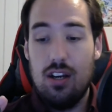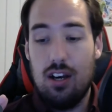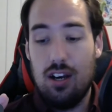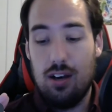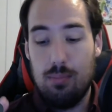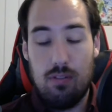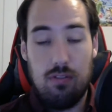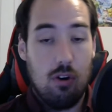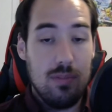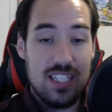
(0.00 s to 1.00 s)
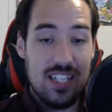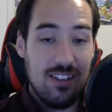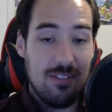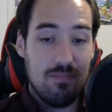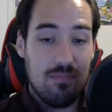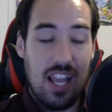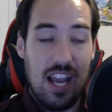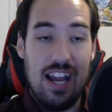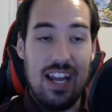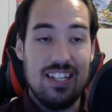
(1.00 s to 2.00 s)
performance here.
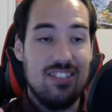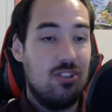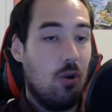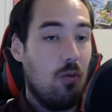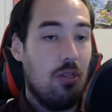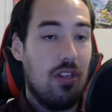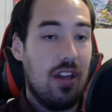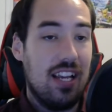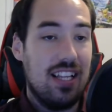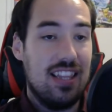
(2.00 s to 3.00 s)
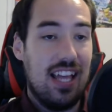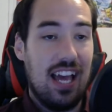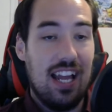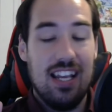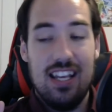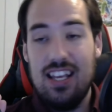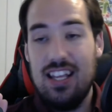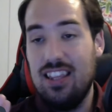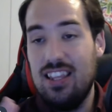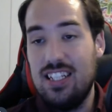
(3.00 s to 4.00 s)
I don't think that
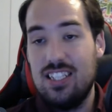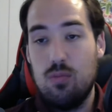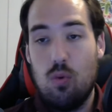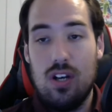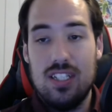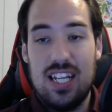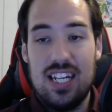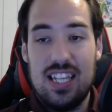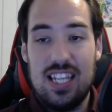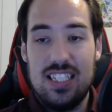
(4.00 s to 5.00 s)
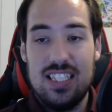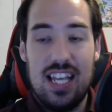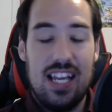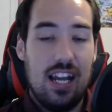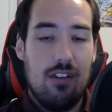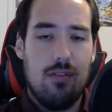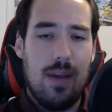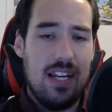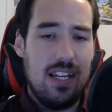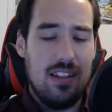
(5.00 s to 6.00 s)
this was anything stand out from
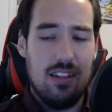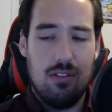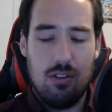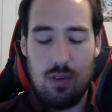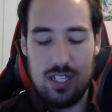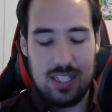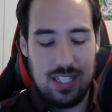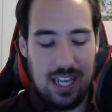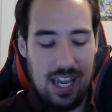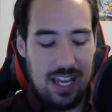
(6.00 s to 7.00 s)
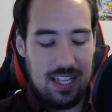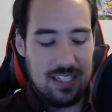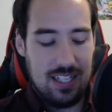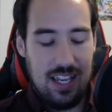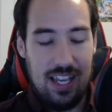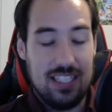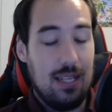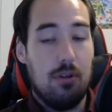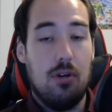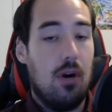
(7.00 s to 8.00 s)
any of the rest of the cast
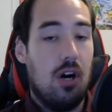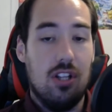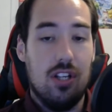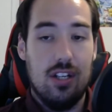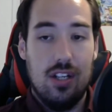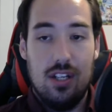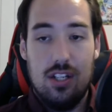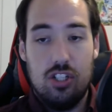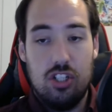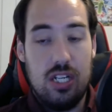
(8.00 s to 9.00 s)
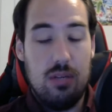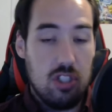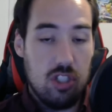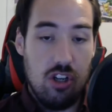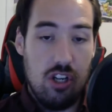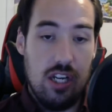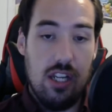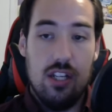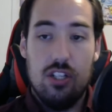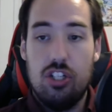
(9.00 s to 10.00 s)
except Kamala. She was
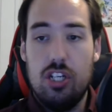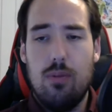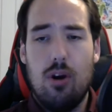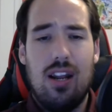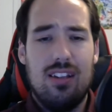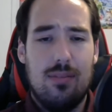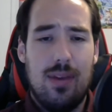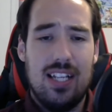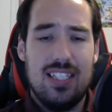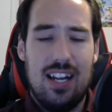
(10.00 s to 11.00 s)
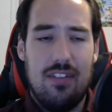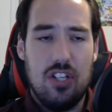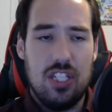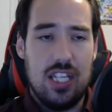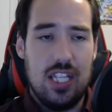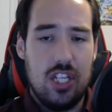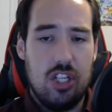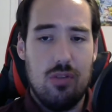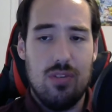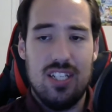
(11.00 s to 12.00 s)
good. She brought out the best in every scene that
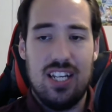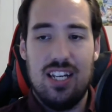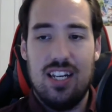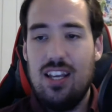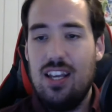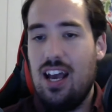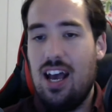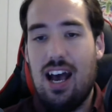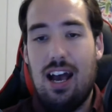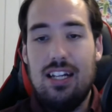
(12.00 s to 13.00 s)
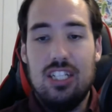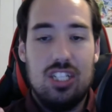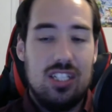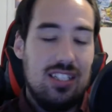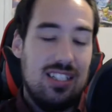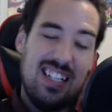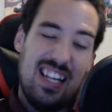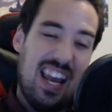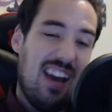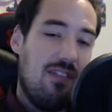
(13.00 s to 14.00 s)
she was in. I just
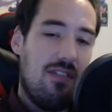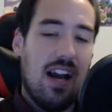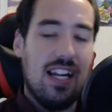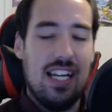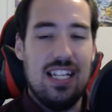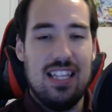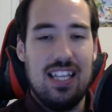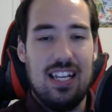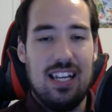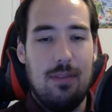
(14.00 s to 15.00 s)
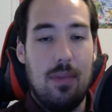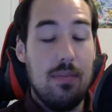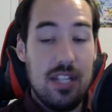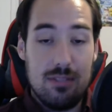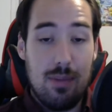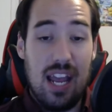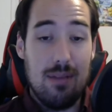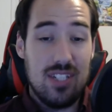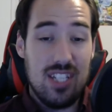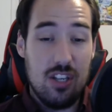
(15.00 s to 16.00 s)
can't find anything, and maybe it's my
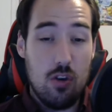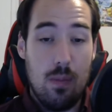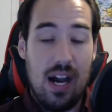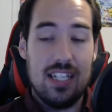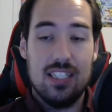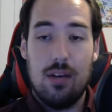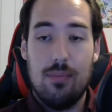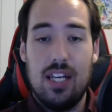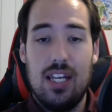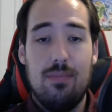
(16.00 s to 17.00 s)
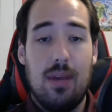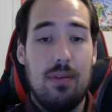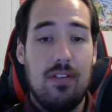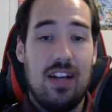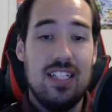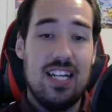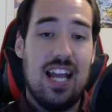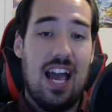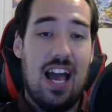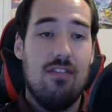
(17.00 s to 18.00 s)
MCU bias coming in. Maybe if I didn't
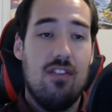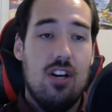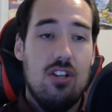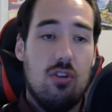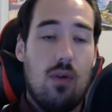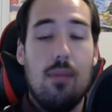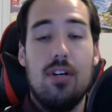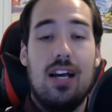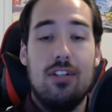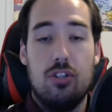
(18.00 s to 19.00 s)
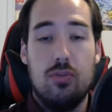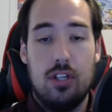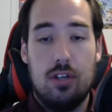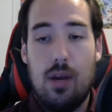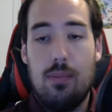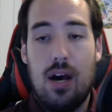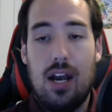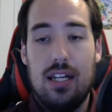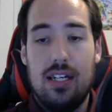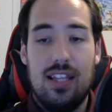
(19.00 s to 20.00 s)
have the Robert Downey Jr. in my
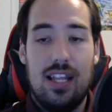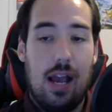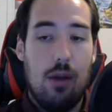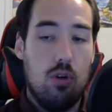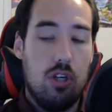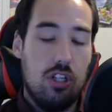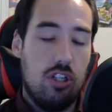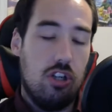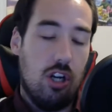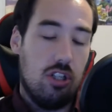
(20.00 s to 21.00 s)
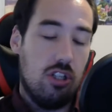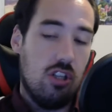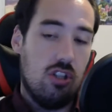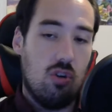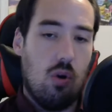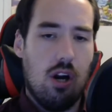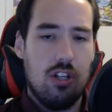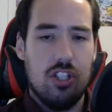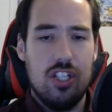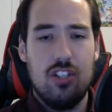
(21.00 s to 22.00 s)
mind, that I wouldn't judge this so
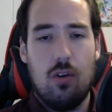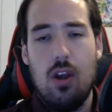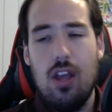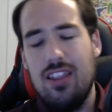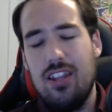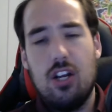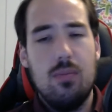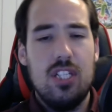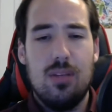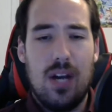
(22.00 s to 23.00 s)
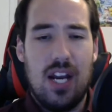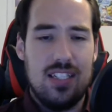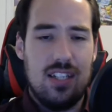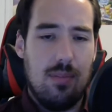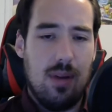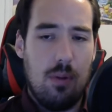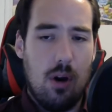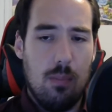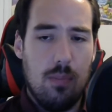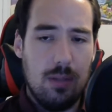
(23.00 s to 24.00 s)
harshly. So there could be some bias there on my
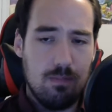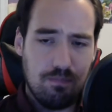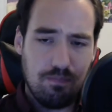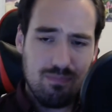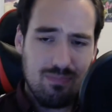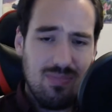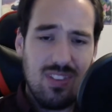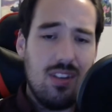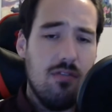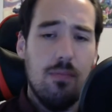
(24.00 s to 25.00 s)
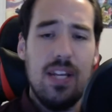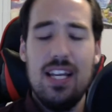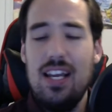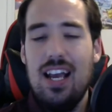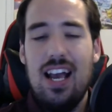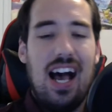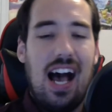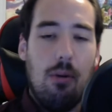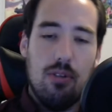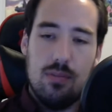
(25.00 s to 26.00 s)
part, but for me,
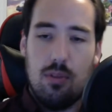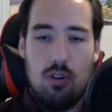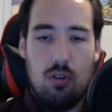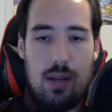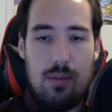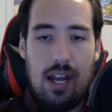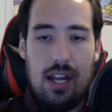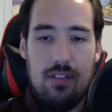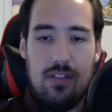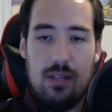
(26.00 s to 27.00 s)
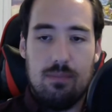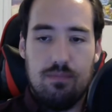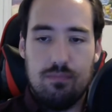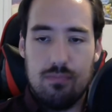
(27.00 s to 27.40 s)
I wasn't blown away by any of it,